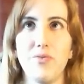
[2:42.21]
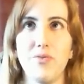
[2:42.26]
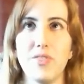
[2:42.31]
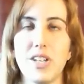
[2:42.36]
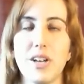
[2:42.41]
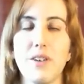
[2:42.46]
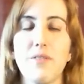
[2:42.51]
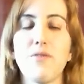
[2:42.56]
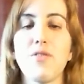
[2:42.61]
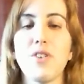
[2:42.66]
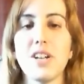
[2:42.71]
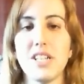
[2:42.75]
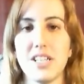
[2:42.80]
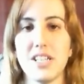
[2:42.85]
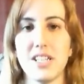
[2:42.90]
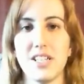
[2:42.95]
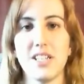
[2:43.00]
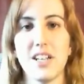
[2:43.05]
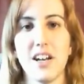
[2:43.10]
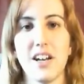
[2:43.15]

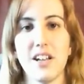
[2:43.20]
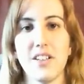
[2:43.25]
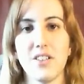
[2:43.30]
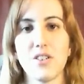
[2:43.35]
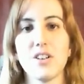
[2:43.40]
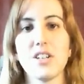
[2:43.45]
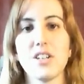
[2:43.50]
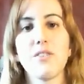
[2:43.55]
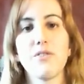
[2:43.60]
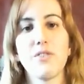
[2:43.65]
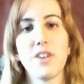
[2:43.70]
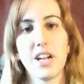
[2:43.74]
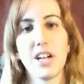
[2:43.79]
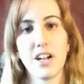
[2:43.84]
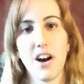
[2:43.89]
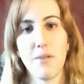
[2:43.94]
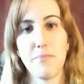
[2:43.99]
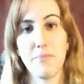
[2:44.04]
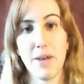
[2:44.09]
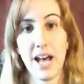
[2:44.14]
different uh, they're a different
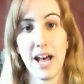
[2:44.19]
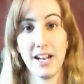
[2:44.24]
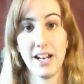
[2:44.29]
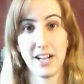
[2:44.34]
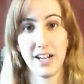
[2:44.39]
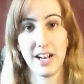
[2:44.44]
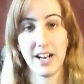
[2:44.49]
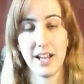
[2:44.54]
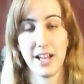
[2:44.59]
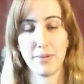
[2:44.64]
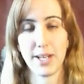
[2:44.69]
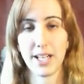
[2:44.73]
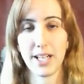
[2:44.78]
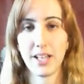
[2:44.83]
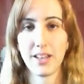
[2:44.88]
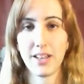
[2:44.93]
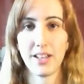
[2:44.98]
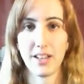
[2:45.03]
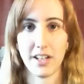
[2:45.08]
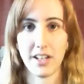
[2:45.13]
combat dynamic
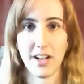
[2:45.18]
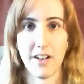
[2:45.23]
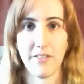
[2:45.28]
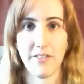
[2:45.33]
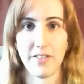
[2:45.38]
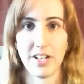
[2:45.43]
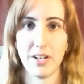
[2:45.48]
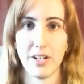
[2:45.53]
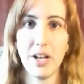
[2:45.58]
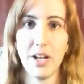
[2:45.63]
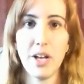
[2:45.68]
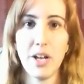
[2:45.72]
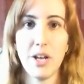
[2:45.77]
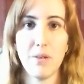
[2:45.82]
than the covenant